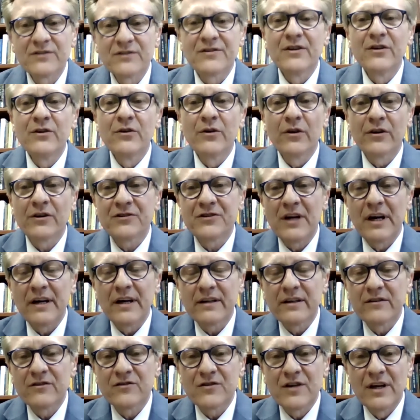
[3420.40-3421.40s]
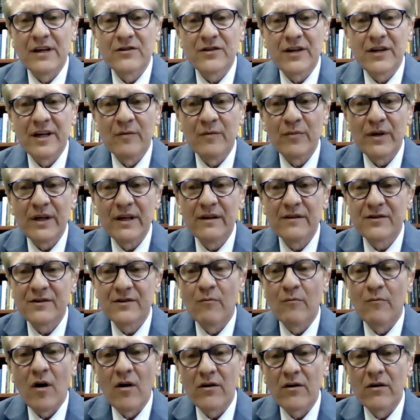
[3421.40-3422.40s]
What's the New York Stock Exchange going to be
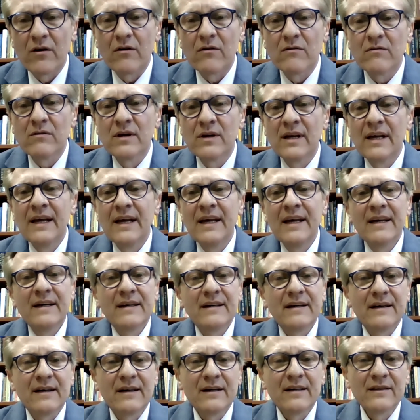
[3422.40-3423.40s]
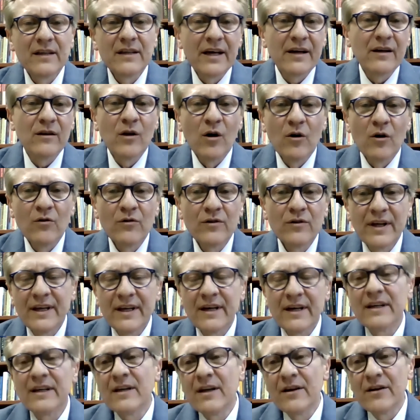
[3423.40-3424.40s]
tomorrow? uh, let alone
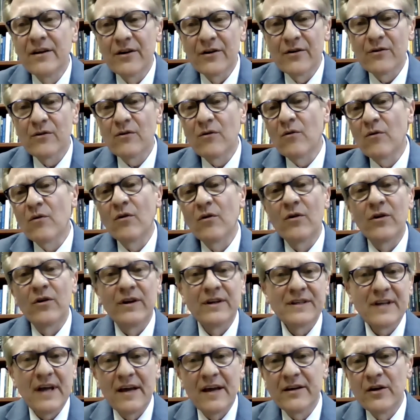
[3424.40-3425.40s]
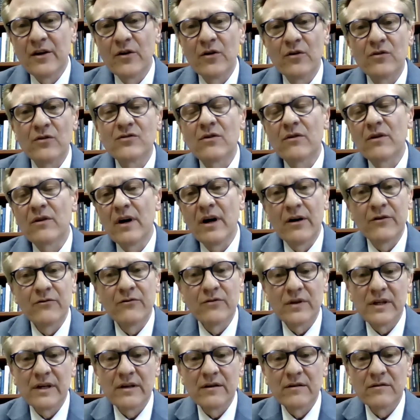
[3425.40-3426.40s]
in a year or in 10 years or
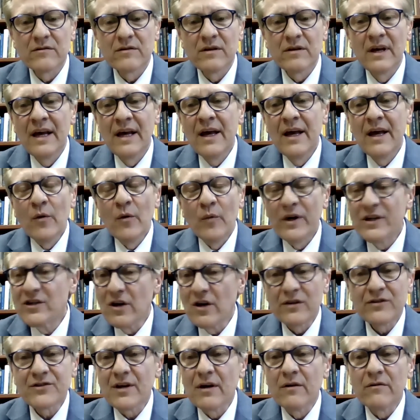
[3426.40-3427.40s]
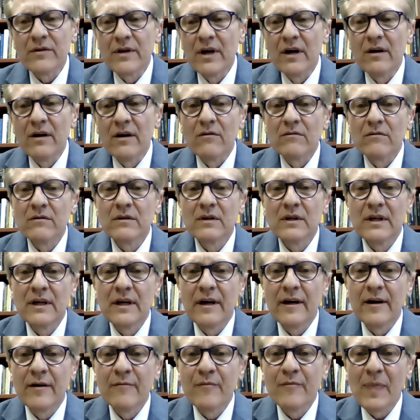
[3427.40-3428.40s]
100 years. We just don't know.
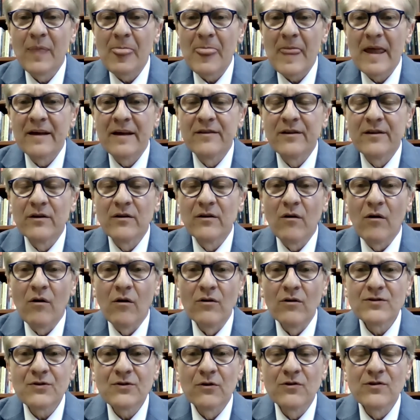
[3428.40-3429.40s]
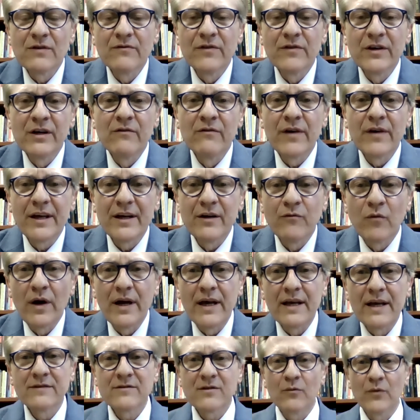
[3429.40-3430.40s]
Um, and there are all sorts of innovative
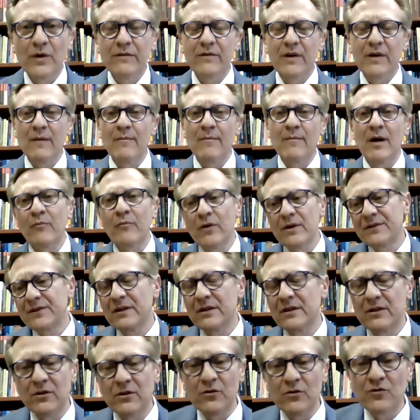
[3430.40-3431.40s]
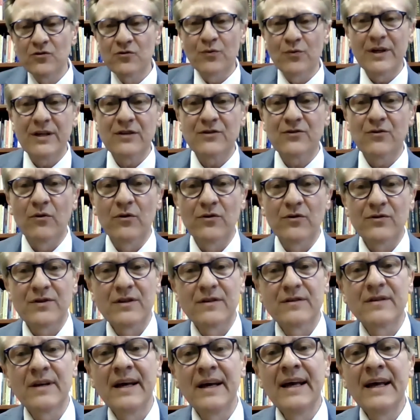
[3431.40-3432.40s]
ways that we've come up with to use
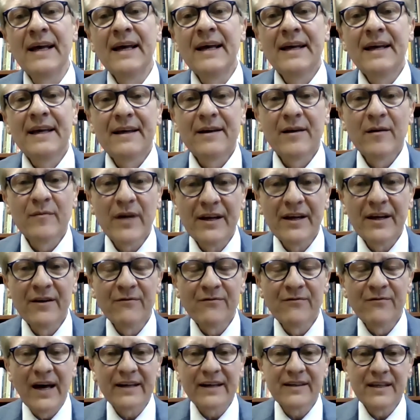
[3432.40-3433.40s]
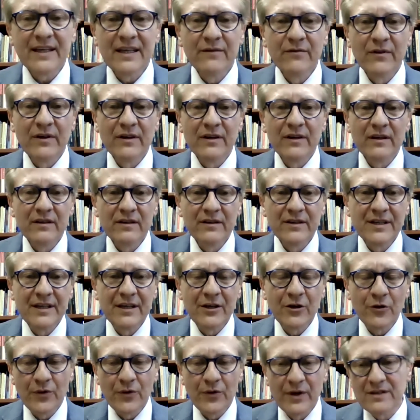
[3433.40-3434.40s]
resources. Um, and in fact, even
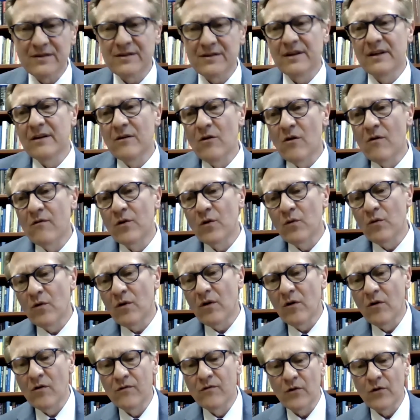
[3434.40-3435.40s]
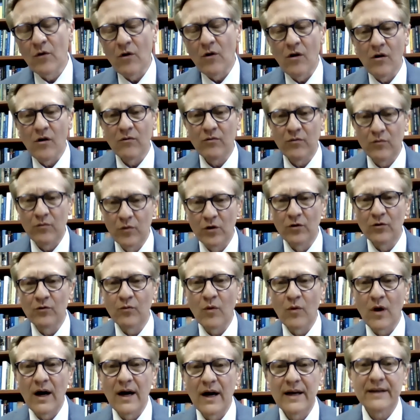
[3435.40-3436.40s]
decreasing over, overall
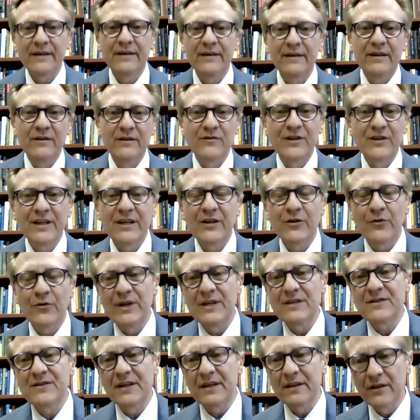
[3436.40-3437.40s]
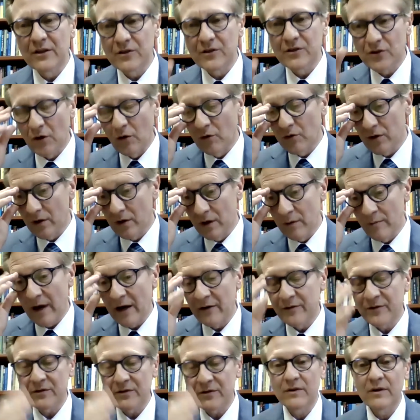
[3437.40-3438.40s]
worldwide, decreasing the total
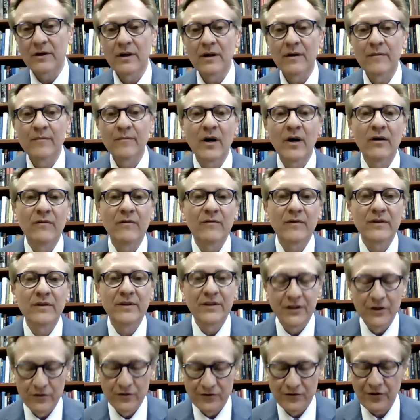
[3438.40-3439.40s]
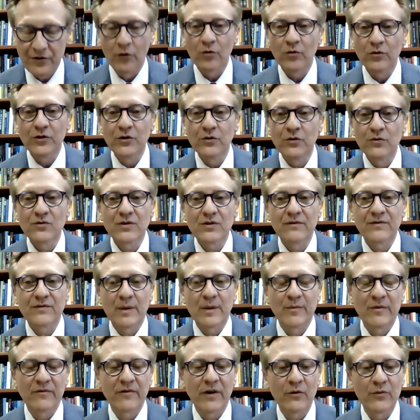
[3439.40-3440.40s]
amount of, um, of the total use of
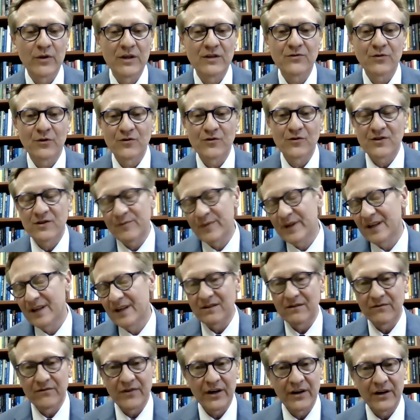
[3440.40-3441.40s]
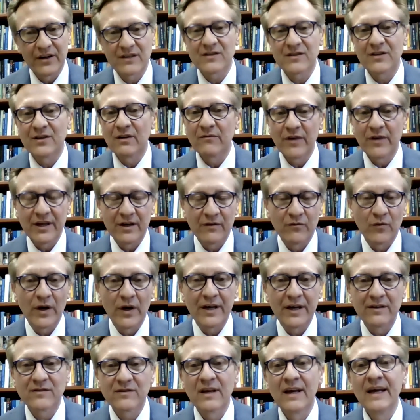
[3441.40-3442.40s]
some of our resources because of various innovative
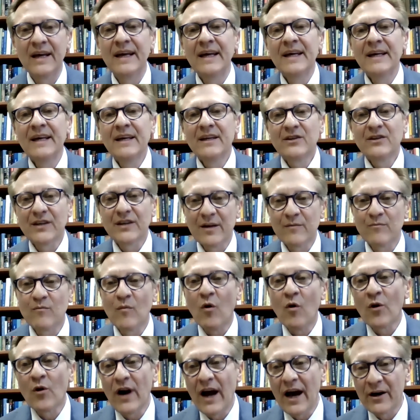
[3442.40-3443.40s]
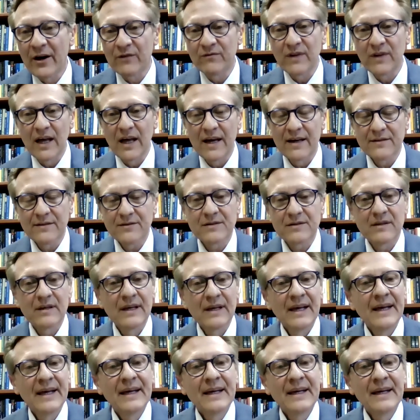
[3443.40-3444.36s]
ways to get more out of less.